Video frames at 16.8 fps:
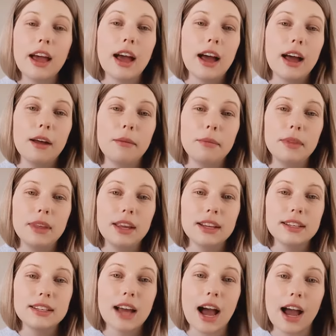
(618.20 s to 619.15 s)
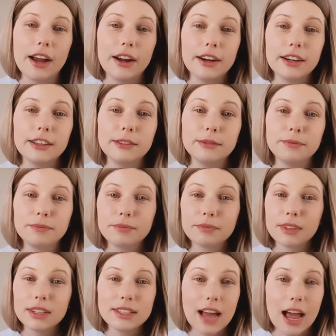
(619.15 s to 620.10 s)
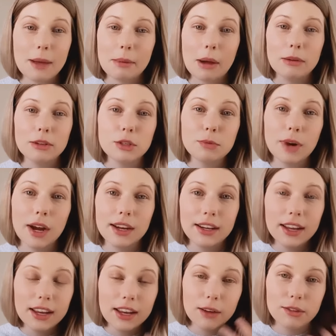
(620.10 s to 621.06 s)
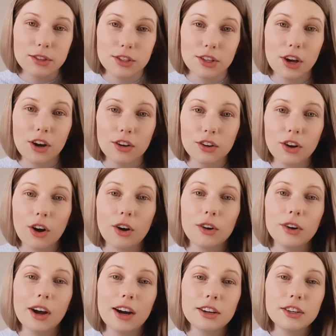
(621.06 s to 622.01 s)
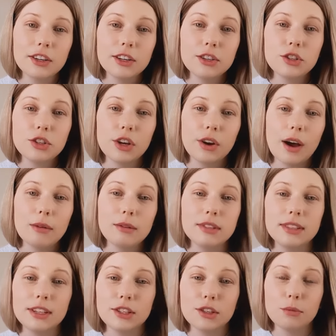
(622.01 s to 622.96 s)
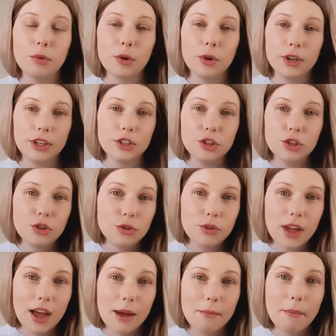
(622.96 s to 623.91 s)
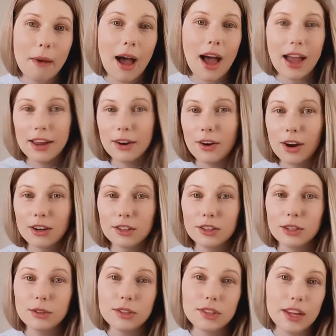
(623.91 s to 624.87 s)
the entire time I was pregnant. It was the on-call doctor. So I was disappointed too that my doctor was